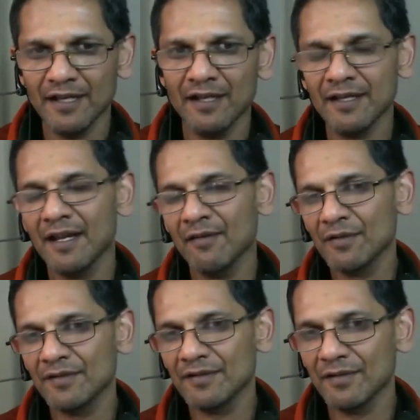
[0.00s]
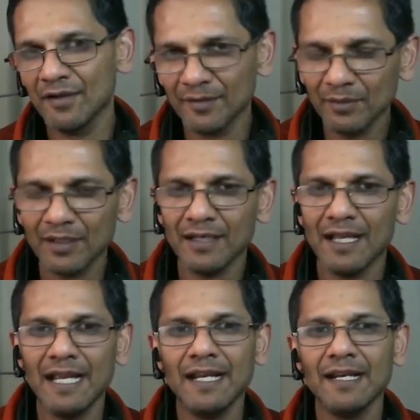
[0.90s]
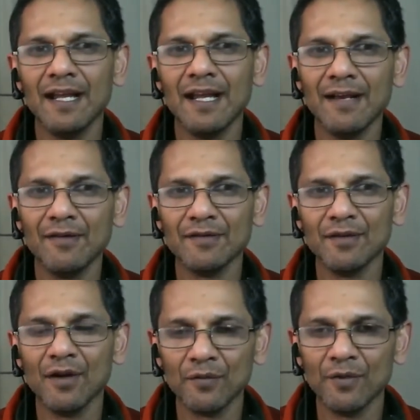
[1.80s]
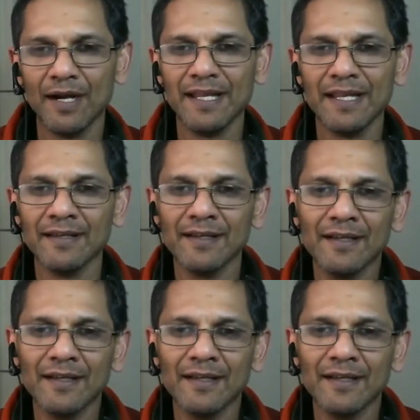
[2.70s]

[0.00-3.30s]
and I was on the plane, and I was all ready.